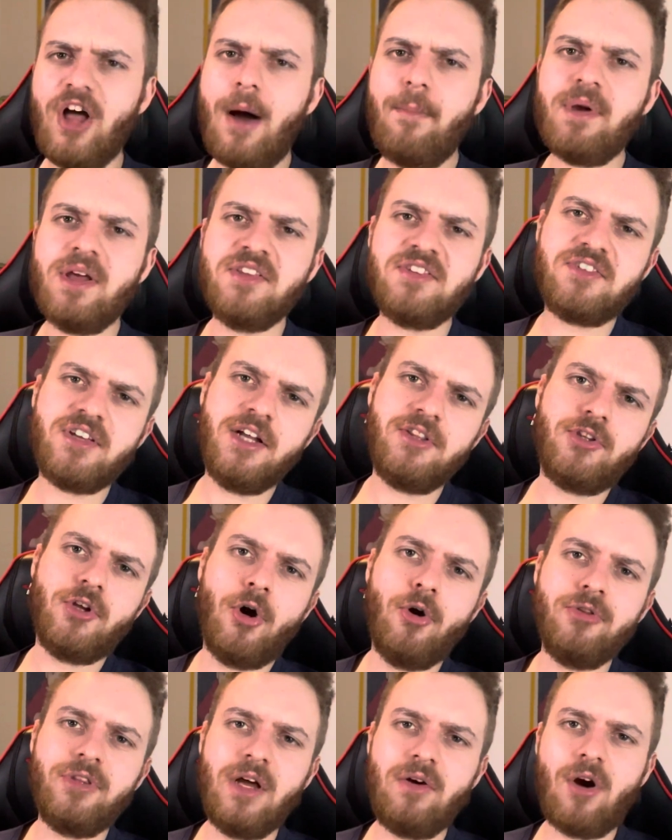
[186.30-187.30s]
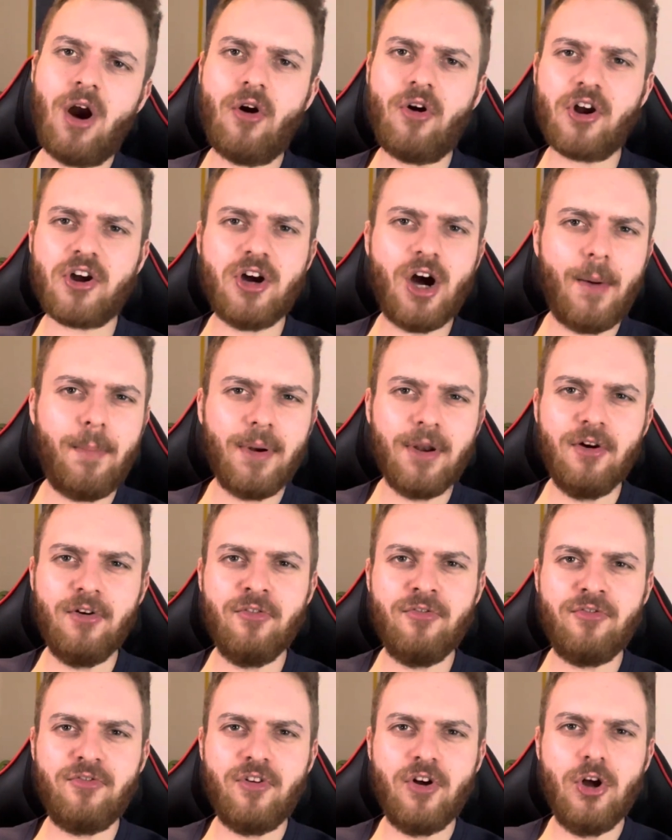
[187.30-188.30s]
that being said though, there are a couple
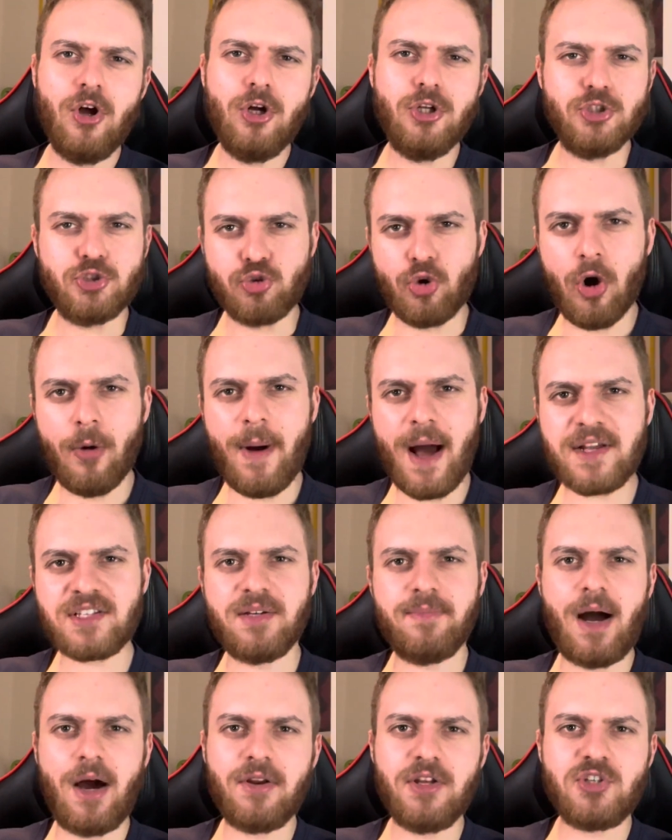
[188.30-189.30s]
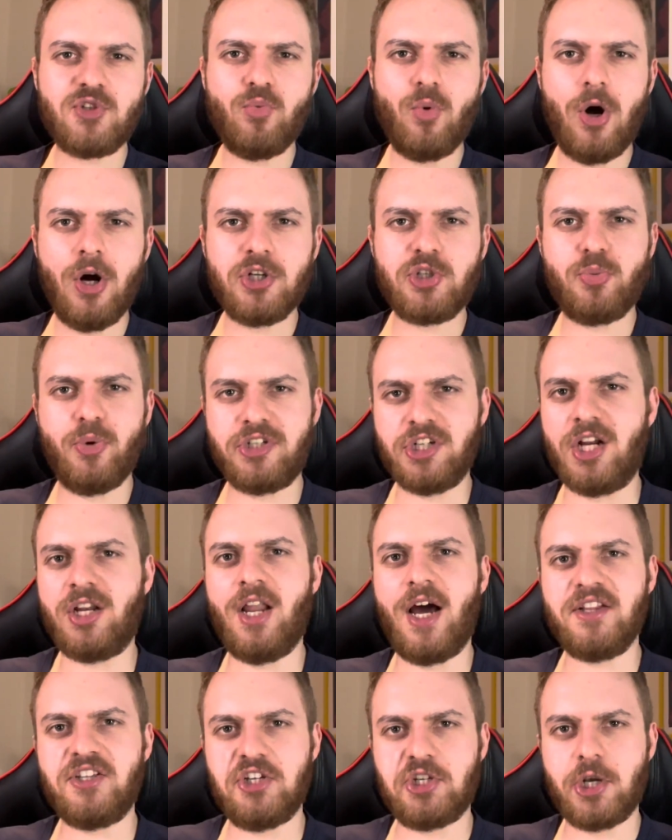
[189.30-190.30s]
of drawbacks about this watch which I'd
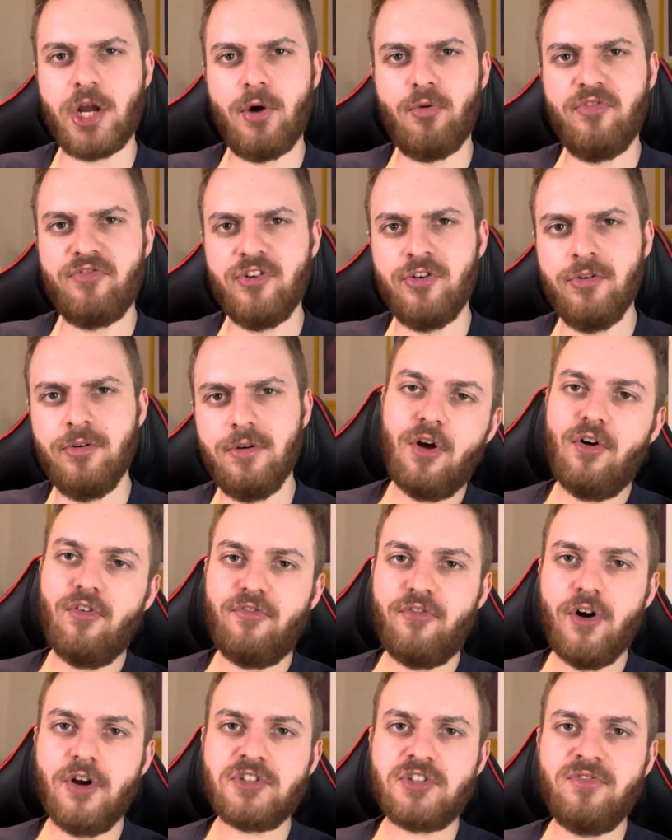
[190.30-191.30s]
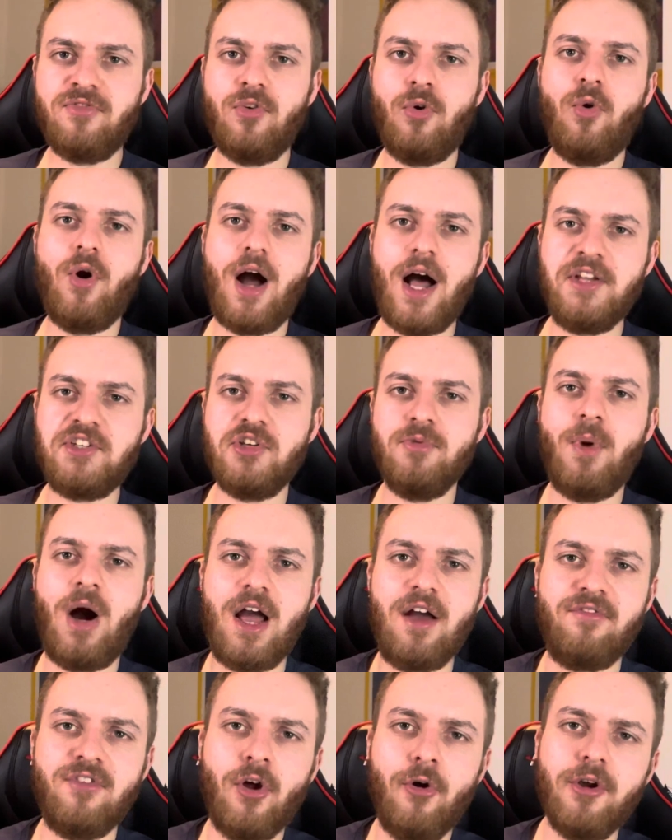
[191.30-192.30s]
like to share with you. First of all, as you
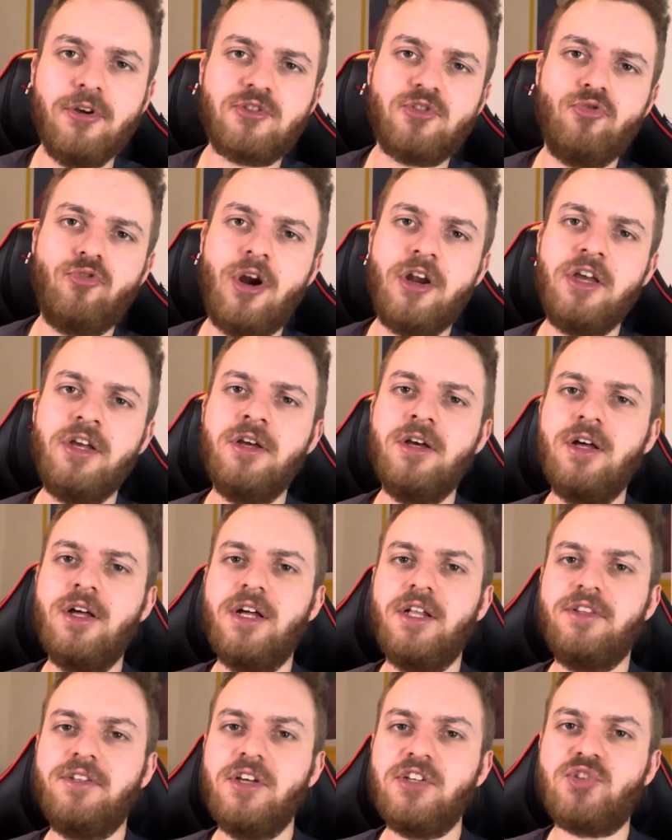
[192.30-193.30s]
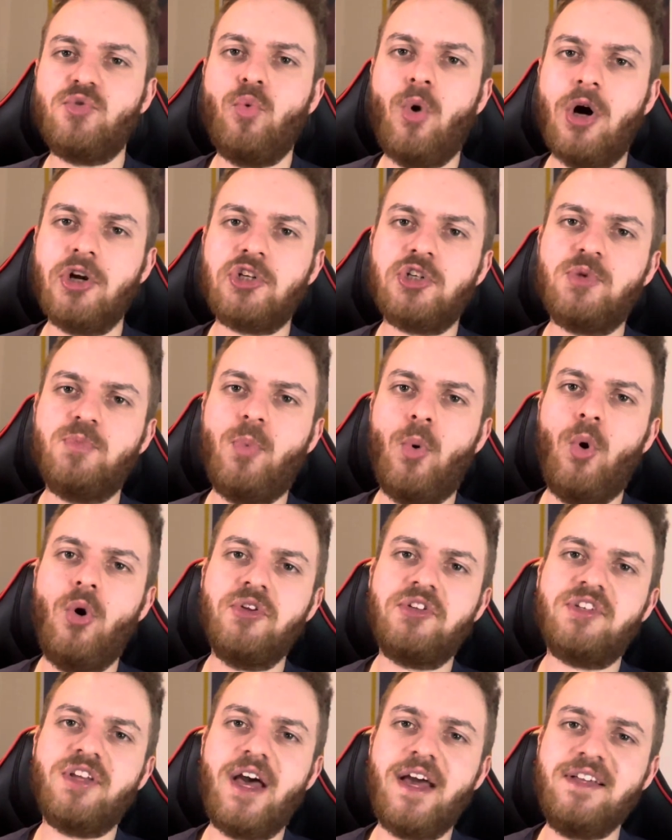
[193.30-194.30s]
might have noticed already, this watch
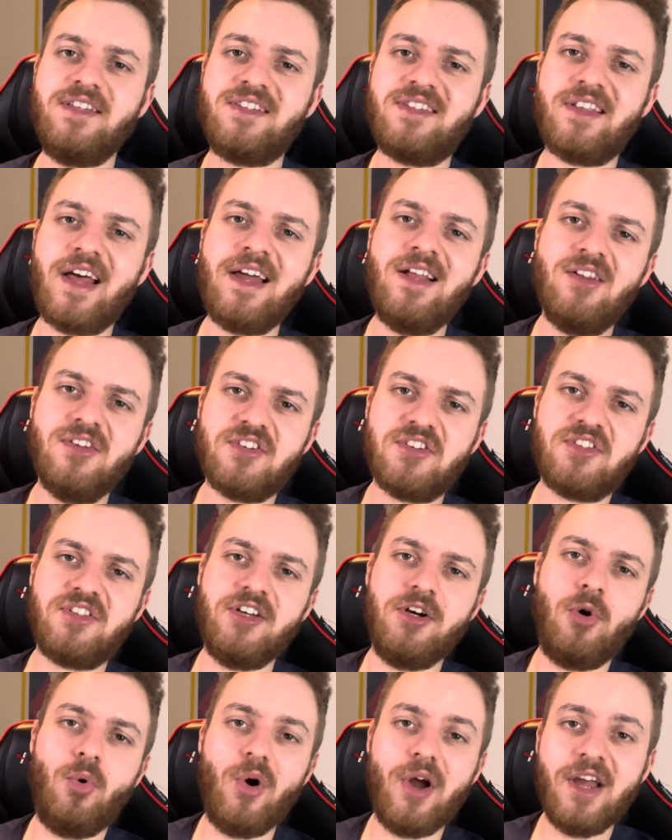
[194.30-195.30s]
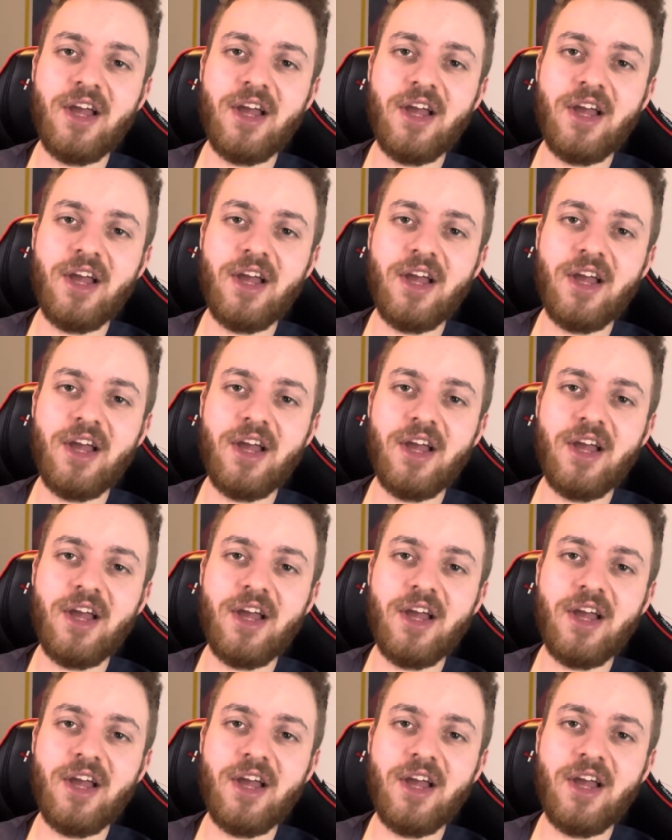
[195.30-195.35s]
sports a stainless steel